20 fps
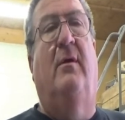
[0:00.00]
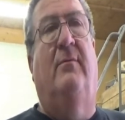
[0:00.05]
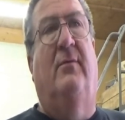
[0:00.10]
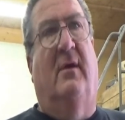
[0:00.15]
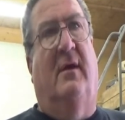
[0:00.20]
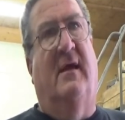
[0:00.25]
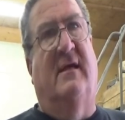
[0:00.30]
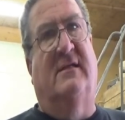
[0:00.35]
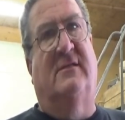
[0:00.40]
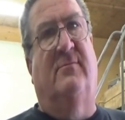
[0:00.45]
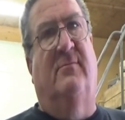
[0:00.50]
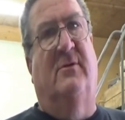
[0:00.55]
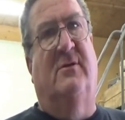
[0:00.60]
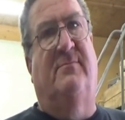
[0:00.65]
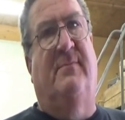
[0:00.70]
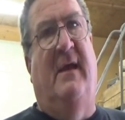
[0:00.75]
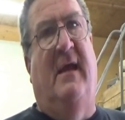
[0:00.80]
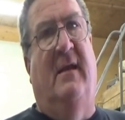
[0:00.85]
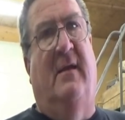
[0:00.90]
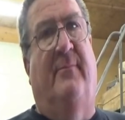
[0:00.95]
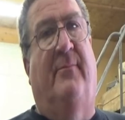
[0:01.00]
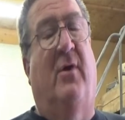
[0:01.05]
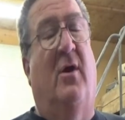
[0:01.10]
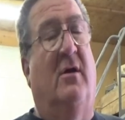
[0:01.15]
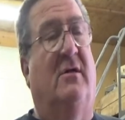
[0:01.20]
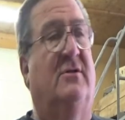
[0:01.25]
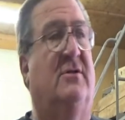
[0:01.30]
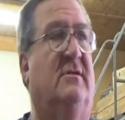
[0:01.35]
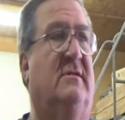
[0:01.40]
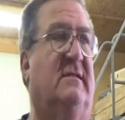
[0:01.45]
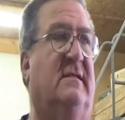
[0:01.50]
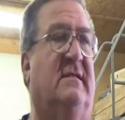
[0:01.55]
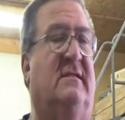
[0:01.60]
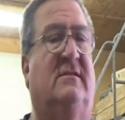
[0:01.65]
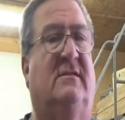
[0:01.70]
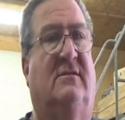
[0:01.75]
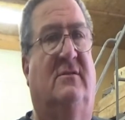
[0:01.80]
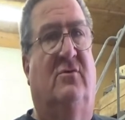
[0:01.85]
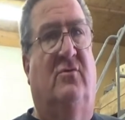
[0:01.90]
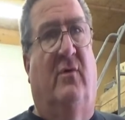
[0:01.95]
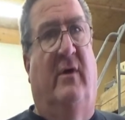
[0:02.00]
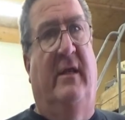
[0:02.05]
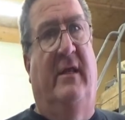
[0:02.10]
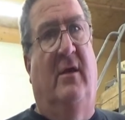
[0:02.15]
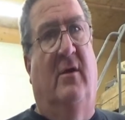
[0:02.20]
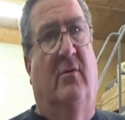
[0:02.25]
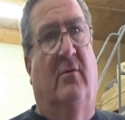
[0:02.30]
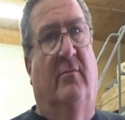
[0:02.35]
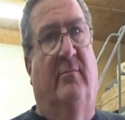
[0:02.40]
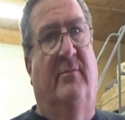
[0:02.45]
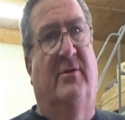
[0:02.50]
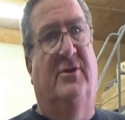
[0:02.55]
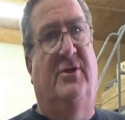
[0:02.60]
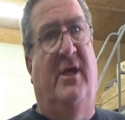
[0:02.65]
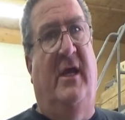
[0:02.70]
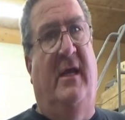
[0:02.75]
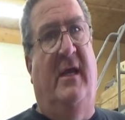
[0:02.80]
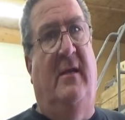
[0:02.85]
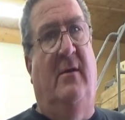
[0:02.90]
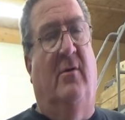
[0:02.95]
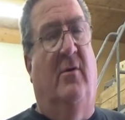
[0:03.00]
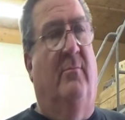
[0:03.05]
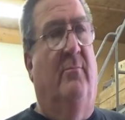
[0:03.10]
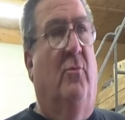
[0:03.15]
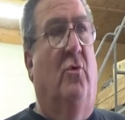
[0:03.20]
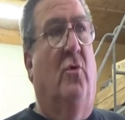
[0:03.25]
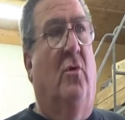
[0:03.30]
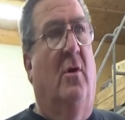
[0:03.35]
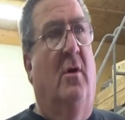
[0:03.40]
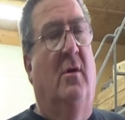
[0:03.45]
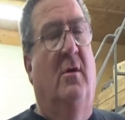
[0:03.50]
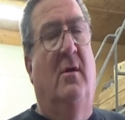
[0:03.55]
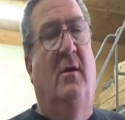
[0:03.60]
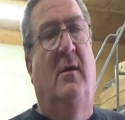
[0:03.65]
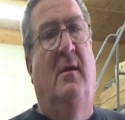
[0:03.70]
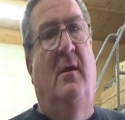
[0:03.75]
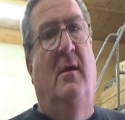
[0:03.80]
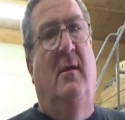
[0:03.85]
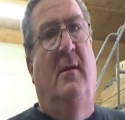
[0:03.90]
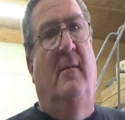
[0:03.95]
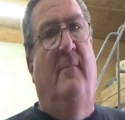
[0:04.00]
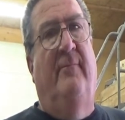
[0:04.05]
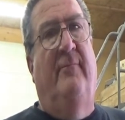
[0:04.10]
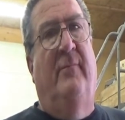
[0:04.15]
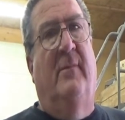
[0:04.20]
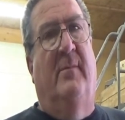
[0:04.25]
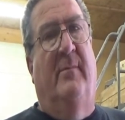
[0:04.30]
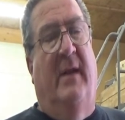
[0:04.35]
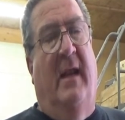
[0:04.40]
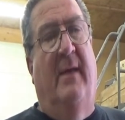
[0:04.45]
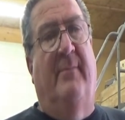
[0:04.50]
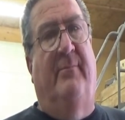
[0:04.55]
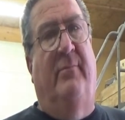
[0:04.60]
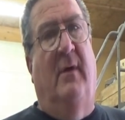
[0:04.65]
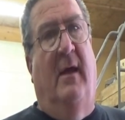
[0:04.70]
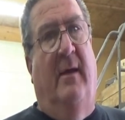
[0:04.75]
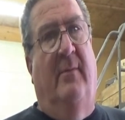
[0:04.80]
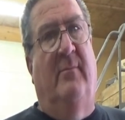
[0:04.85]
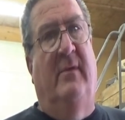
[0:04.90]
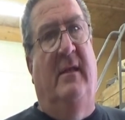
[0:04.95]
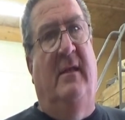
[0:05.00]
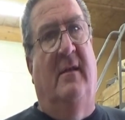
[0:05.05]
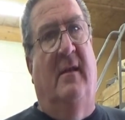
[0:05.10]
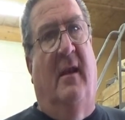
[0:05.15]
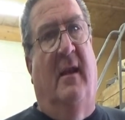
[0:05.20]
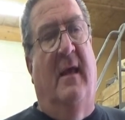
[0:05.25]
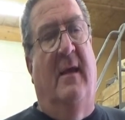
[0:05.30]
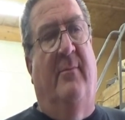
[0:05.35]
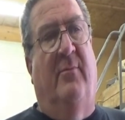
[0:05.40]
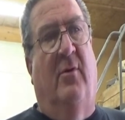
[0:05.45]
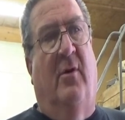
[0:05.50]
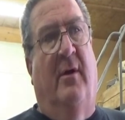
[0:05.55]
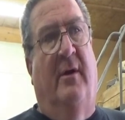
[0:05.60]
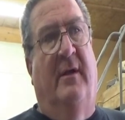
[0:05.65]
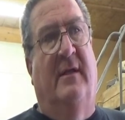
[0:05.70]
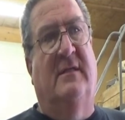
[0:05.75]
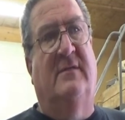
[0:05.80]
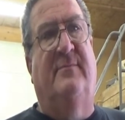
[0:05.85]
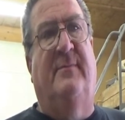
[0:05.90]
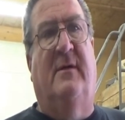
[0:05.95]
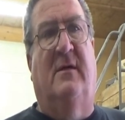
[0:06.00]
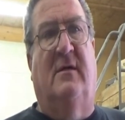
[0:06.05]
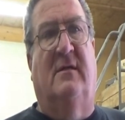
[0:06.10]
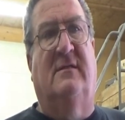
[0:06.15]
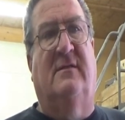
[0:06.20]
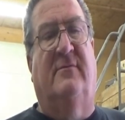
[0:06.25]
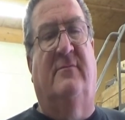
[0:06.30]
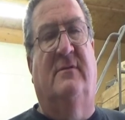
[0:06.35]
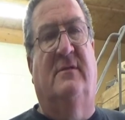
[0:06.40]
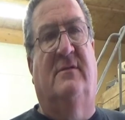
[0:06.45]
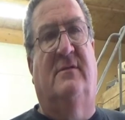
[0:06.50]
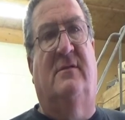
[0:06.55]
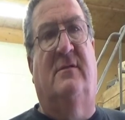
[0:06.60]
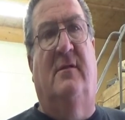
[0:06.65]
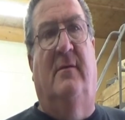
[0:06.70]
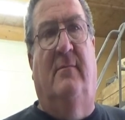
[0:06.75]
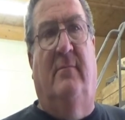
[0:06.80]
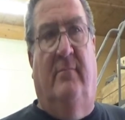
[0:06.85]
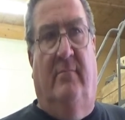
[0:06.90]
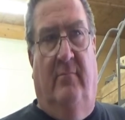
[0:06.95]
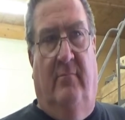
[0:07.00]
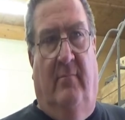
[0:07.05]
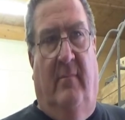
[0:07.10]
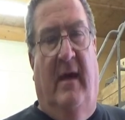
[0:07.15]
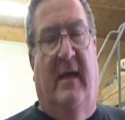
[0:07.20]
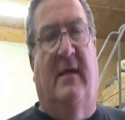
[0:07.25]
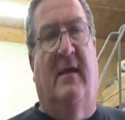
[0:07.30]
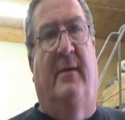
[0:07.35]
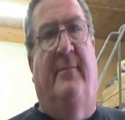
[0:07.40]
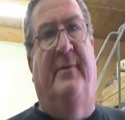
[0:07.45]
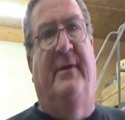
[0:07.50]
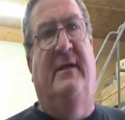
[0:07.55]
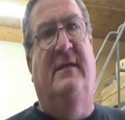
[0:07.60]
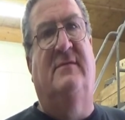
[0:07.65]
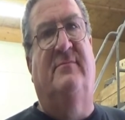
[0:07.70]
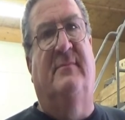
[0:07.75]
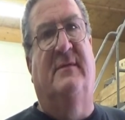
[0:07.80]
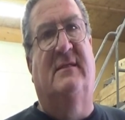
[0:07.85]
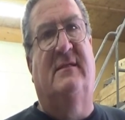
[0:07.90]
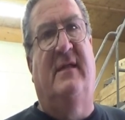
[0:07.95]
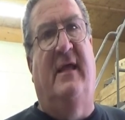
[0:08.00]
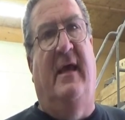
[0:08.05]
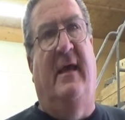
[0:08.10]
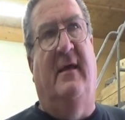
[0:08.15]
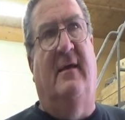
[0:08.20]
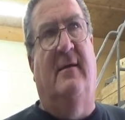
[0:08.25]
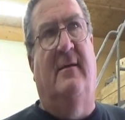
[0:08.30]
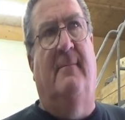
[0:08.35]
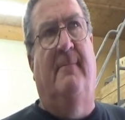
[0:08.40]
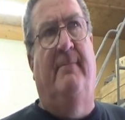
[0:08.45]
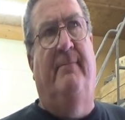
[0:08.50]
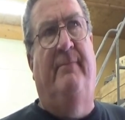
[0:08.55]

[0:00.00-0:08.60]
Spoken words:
The customer's paying the parts because this is a 20-year-old machine or more. But I'm eating the labor on this because it was my company's mistake.